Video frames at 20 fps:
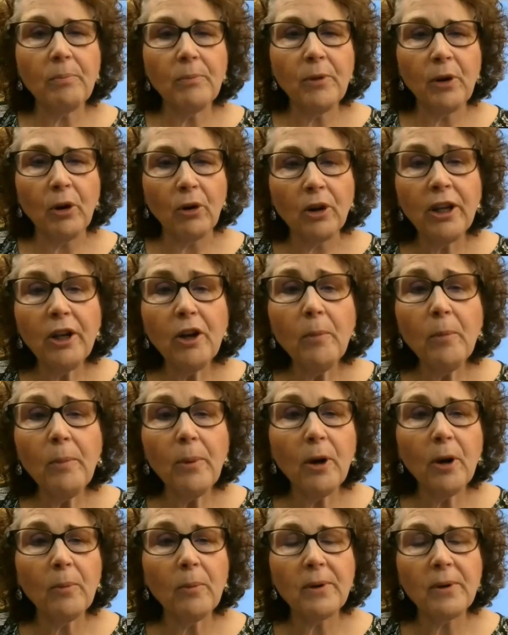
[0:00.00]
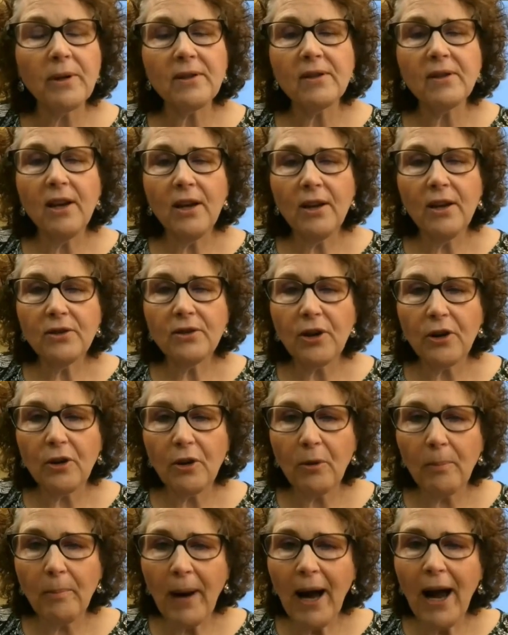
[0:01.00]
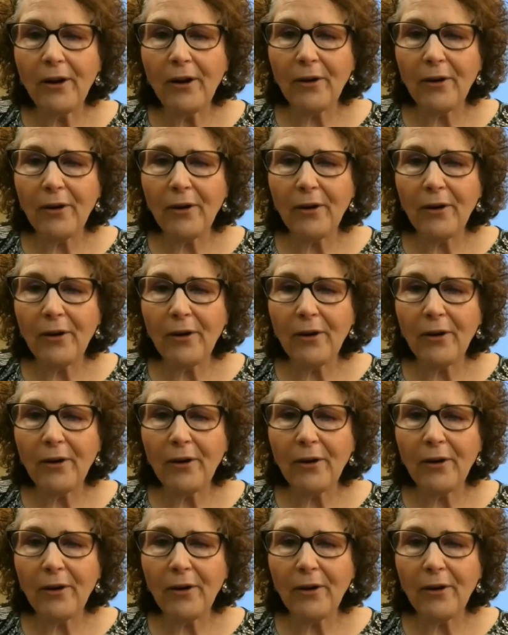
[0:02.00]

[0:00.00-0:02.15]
clear purpose so your buyer,